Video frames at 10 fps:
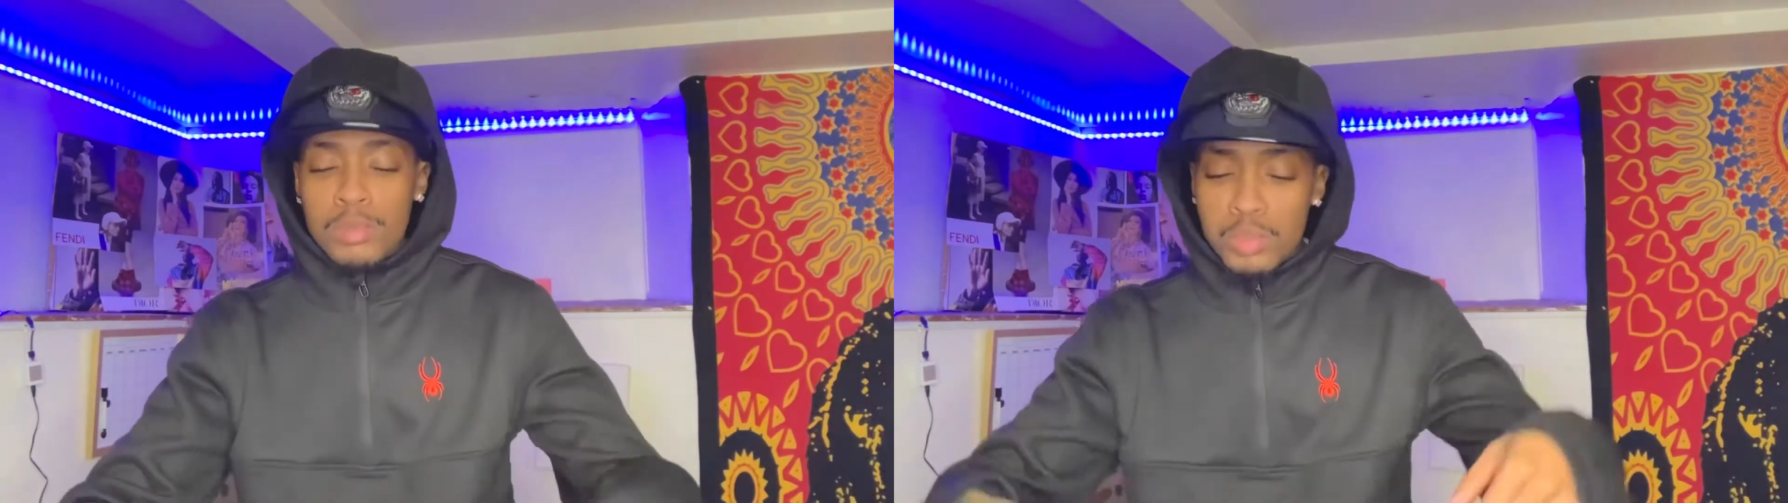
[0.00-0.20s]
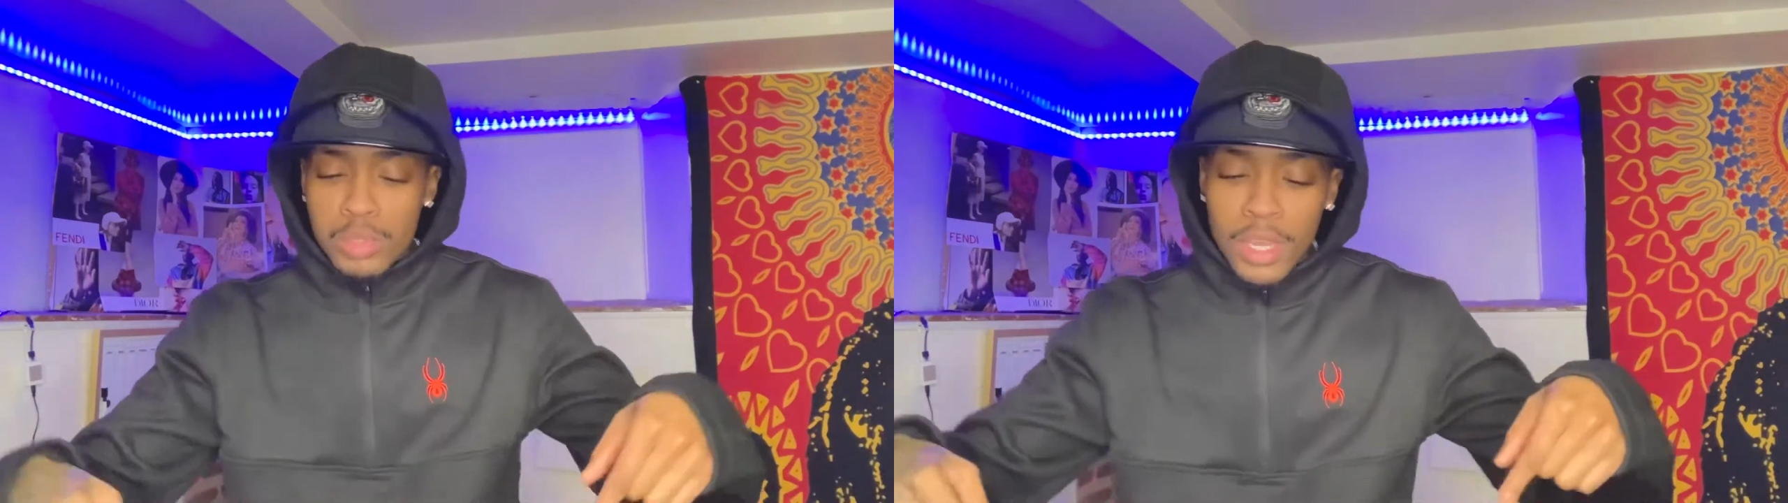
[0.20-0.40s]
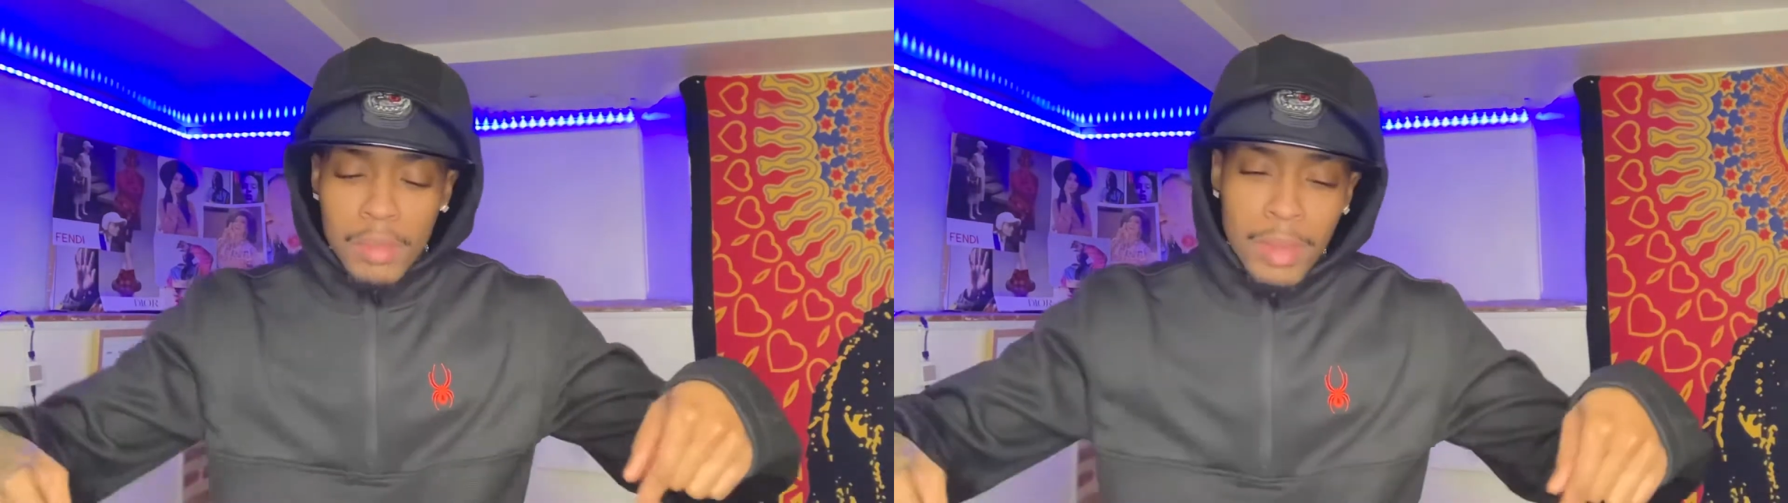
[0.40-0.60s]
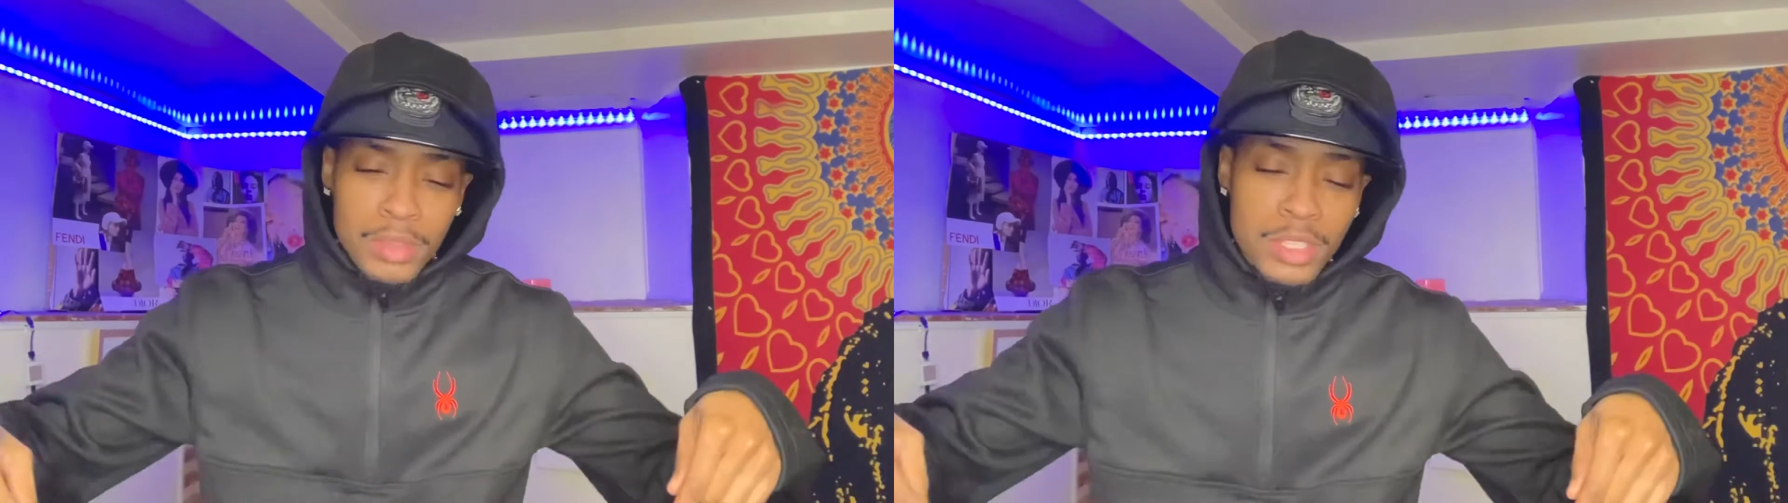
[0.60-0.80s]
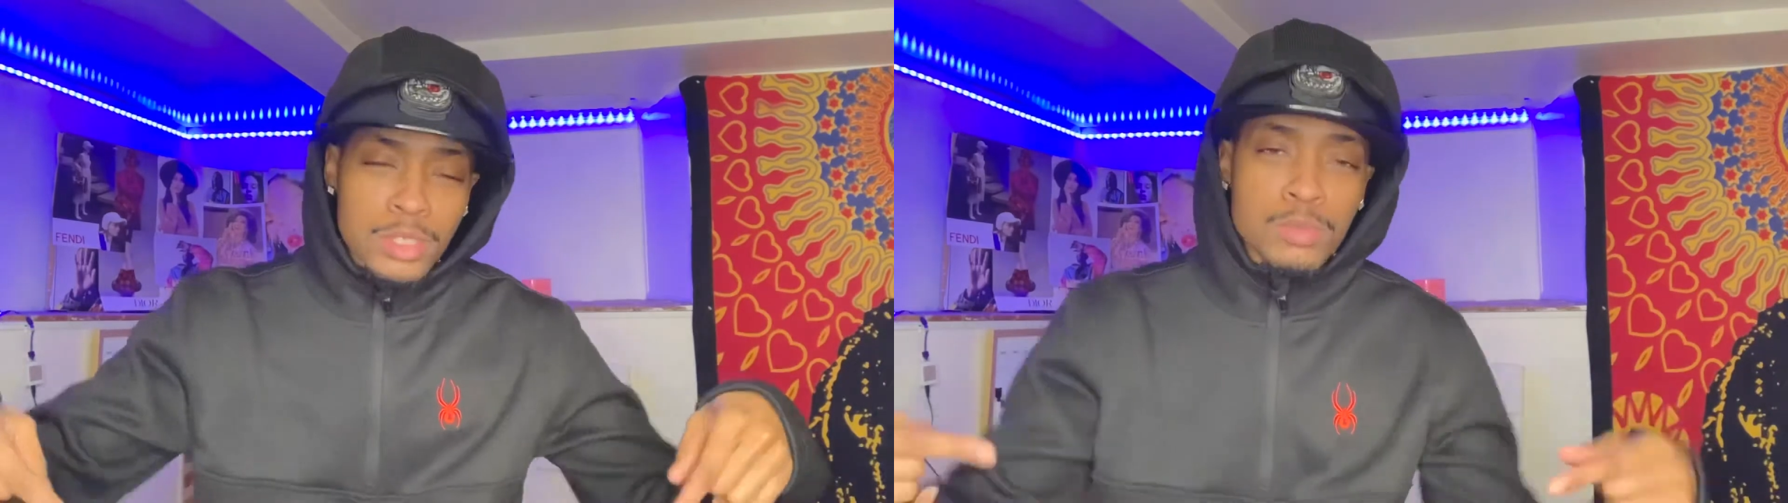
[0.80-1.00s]
think about
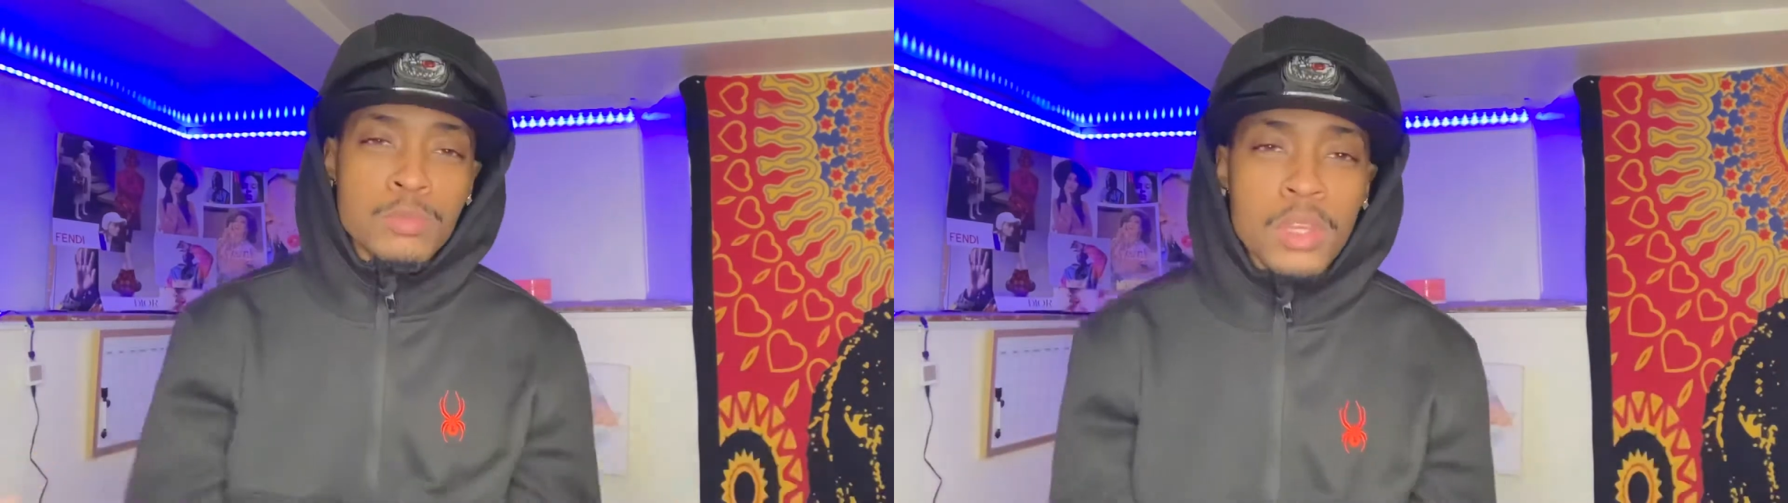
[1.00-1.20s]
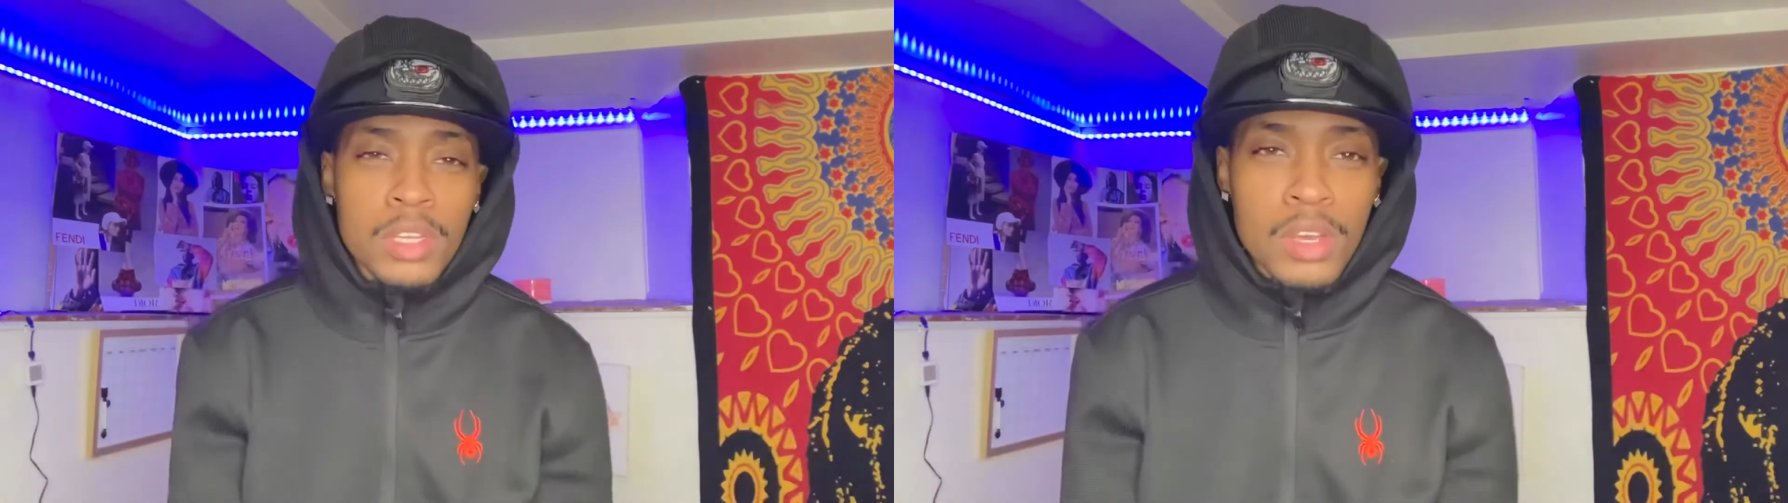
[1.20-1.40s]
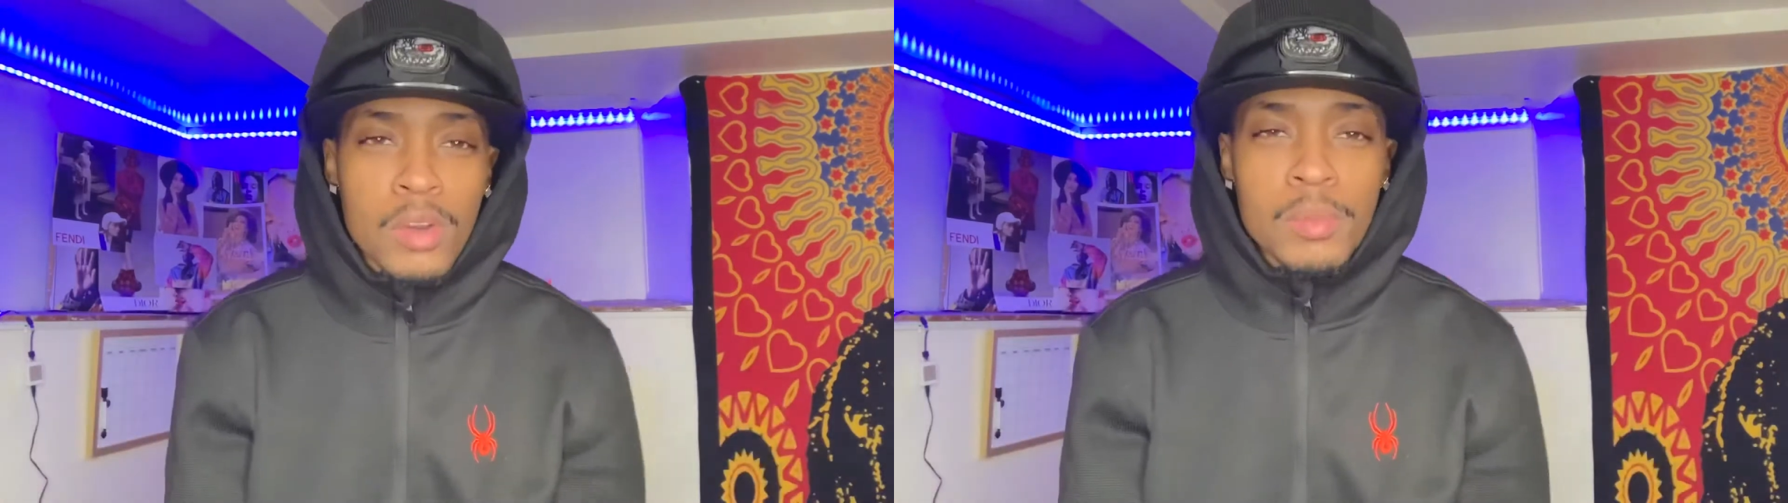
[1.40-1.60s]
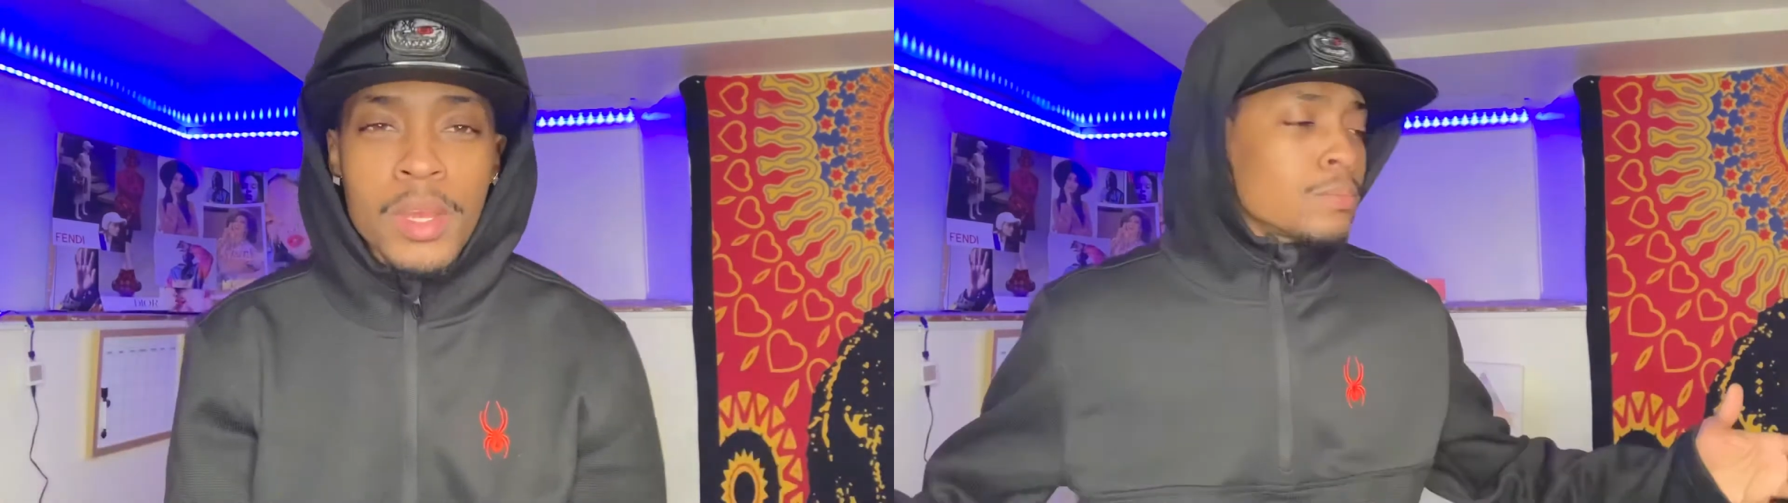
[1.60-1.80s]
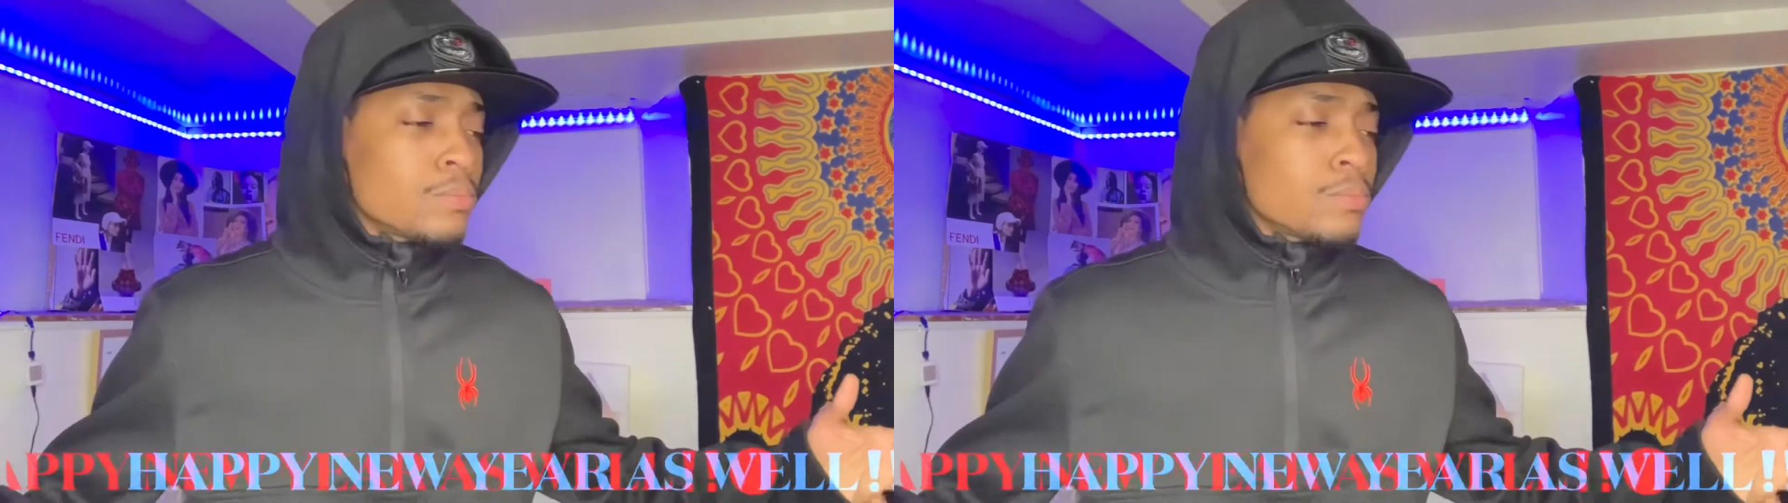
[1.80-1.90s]
this video, man.